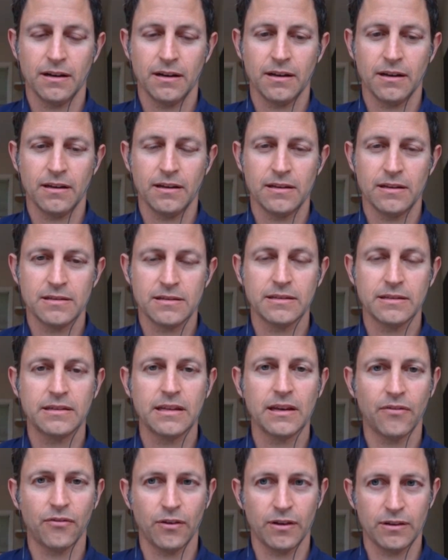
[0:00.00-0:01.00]
is
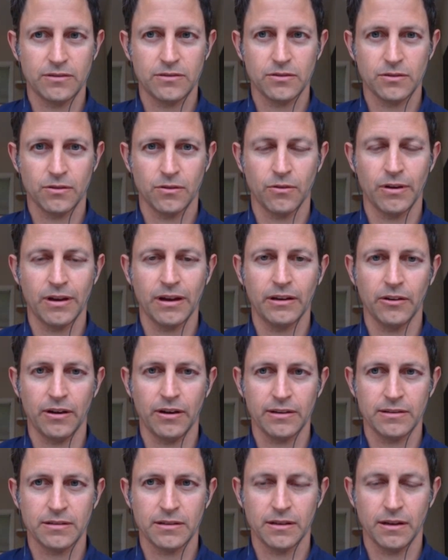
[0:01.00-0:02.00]
indifferent or
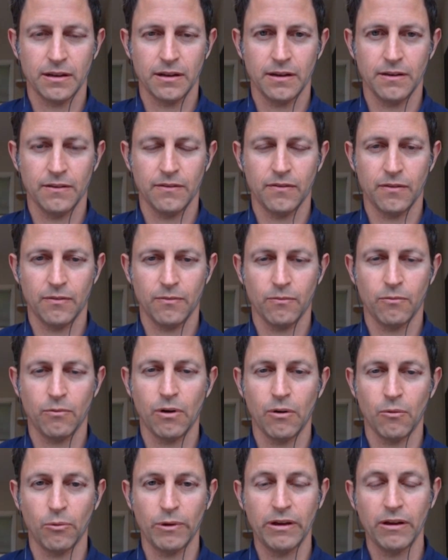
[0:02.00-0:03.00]
ignorant of
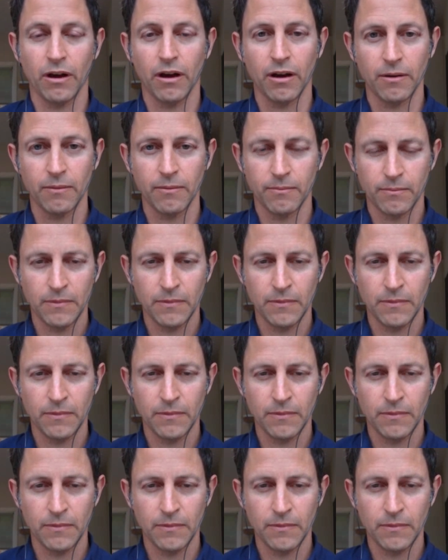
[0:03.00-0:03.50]
what we are